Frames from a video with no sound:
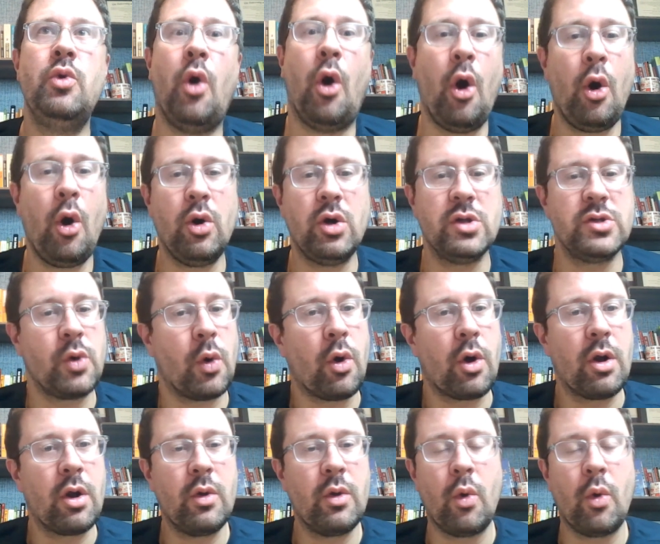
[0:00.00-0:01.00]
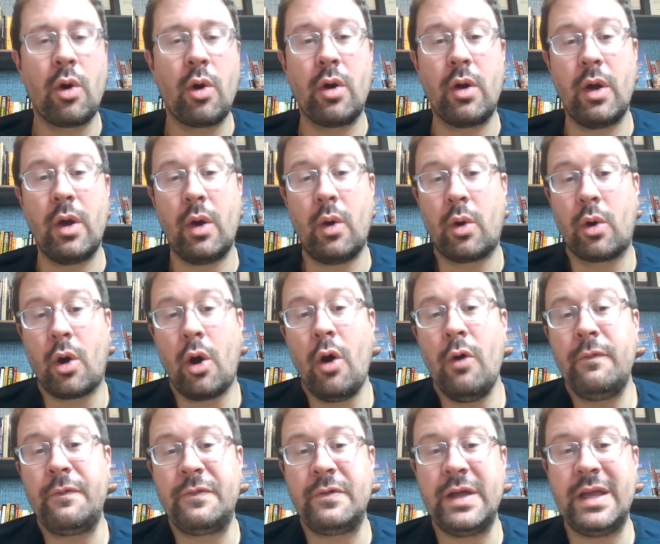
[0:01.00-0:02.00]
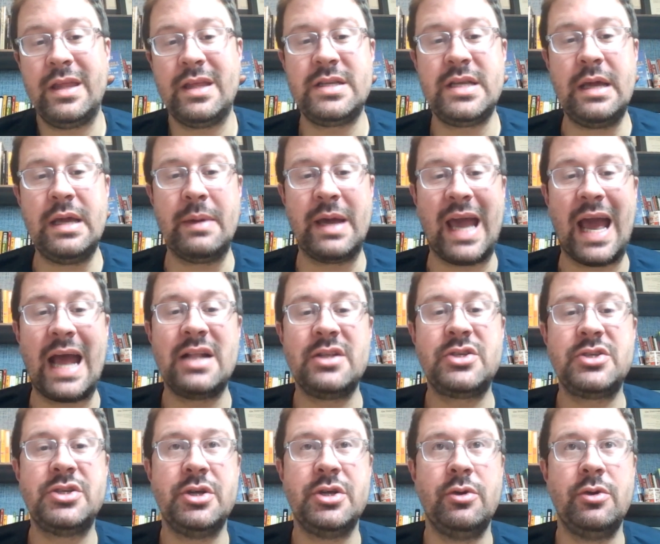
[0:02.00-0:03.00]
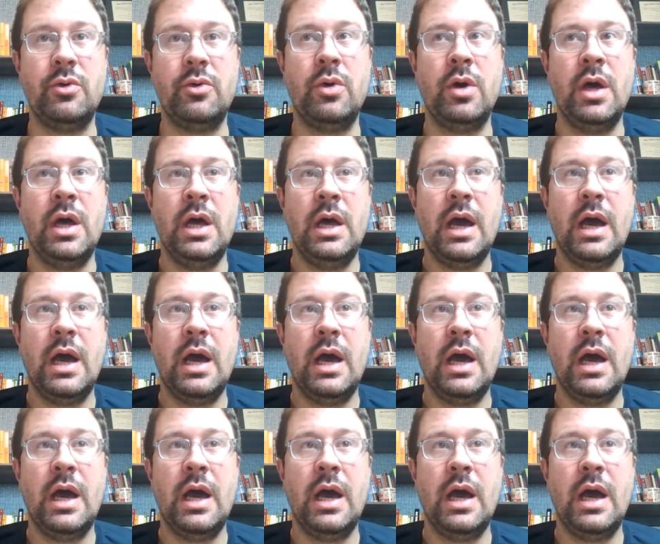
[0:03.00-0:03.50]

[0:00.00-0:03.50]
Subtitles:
hold, or hopefully the team against you